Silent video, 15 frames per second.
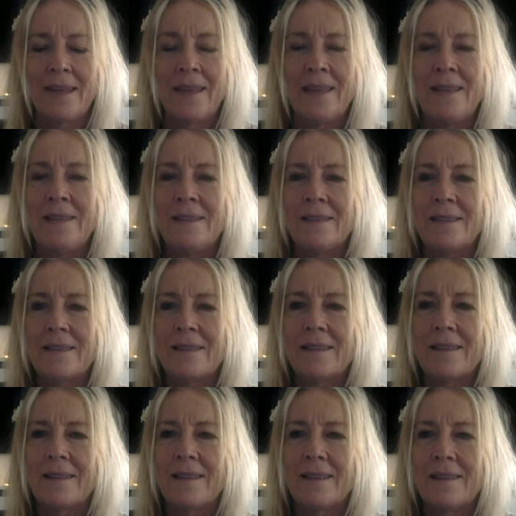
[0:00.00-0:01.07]
end
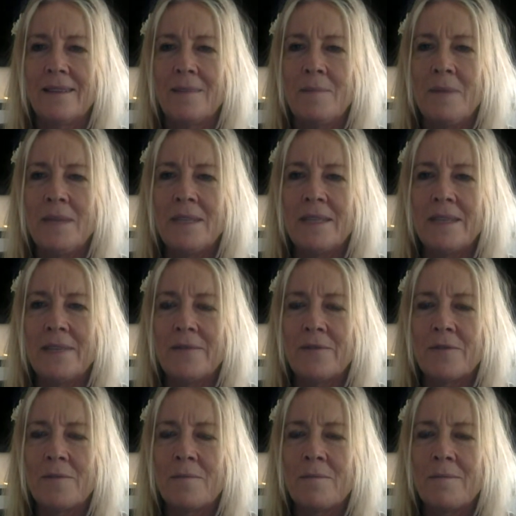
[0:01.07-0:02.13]
the meeting
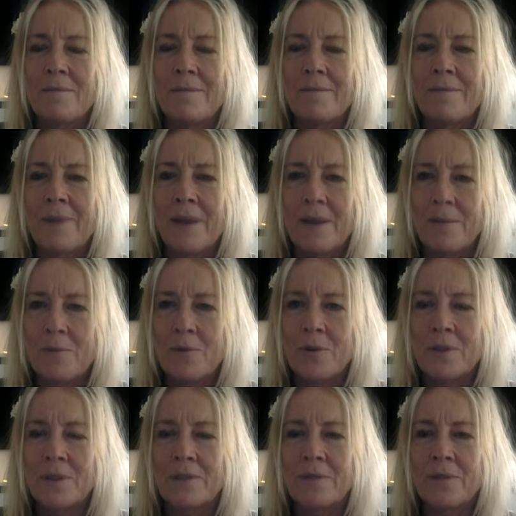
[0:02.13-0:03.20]
from my
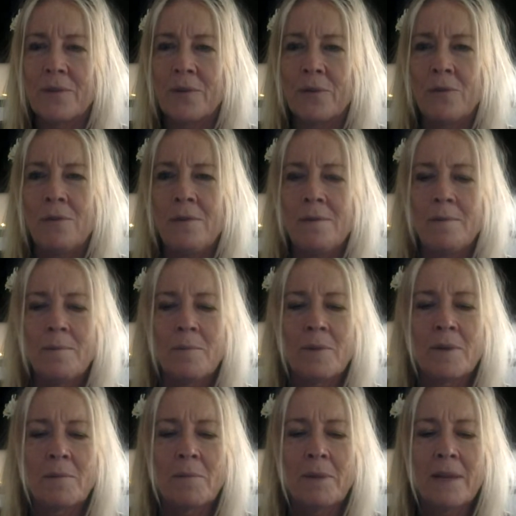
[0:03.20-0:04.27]
point of view,
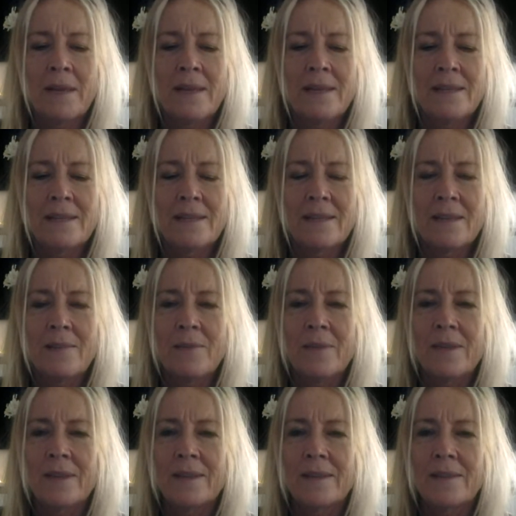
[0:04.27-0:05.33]
but please stay with
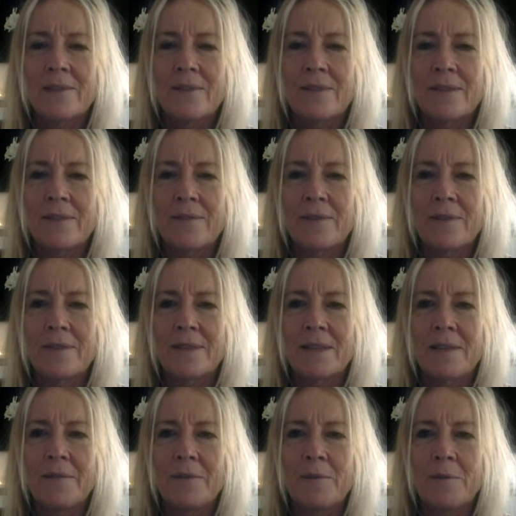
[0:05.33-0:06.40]
it as long as it feels
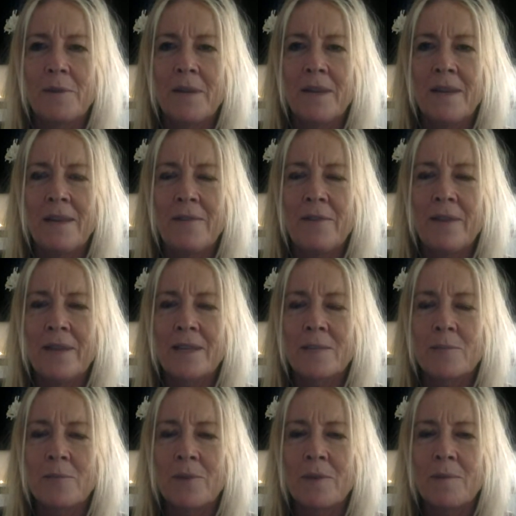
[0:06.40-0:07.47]
comfortable. I never like
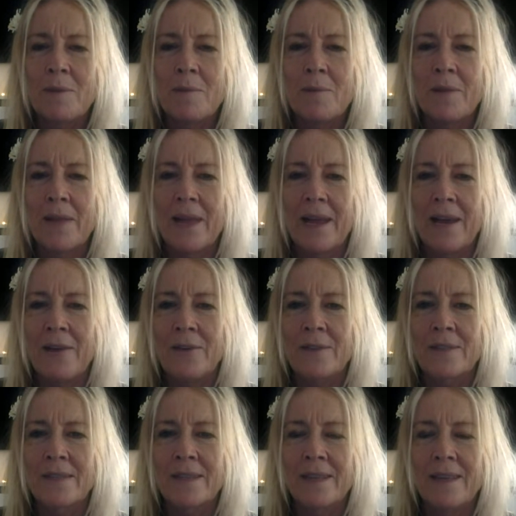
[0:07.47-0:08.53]
to bring people
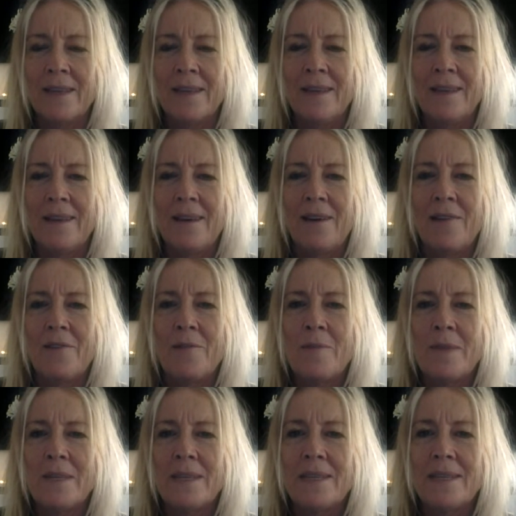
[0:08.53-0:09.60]
out of a
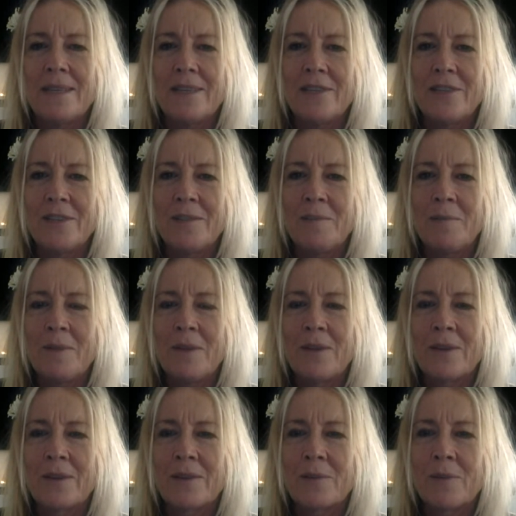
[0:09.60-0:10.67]
meditation
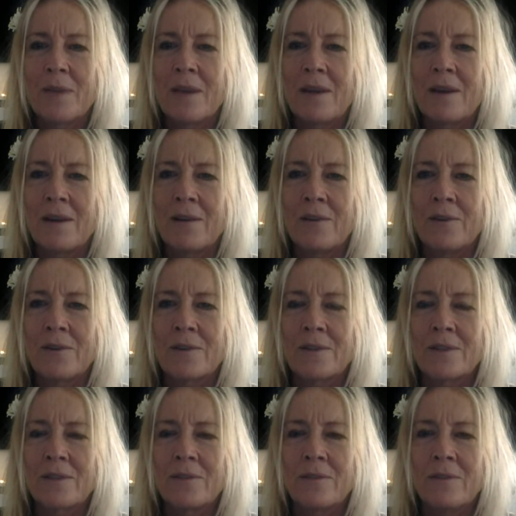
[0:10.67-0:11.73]
because we are all
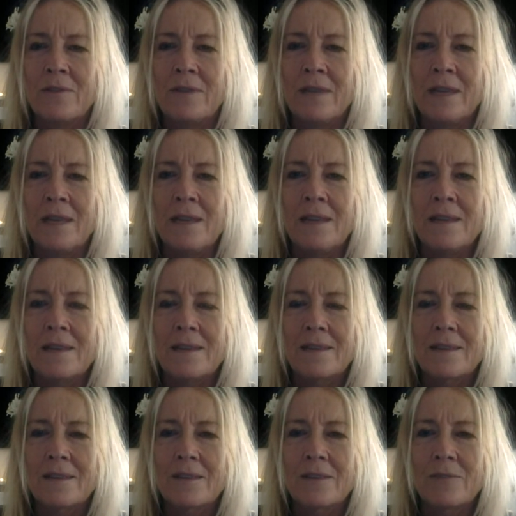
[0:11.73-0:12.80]
so unique.
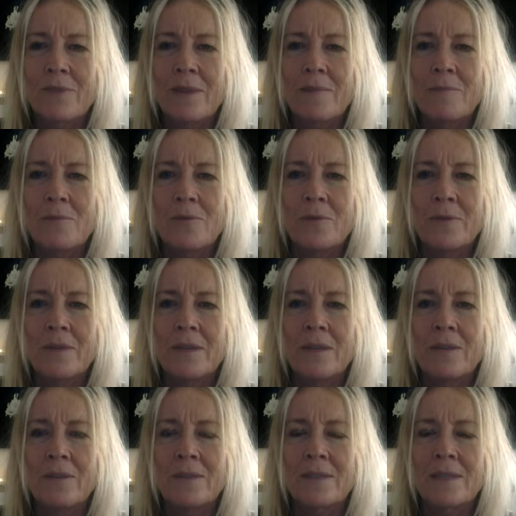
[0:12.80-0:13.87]
So it's really important that
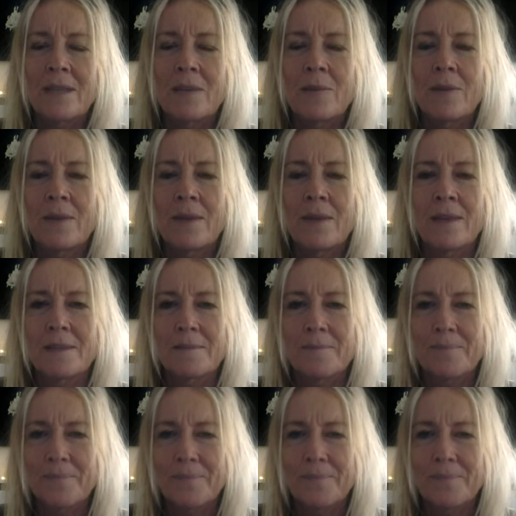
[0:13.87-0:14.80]
you stay with it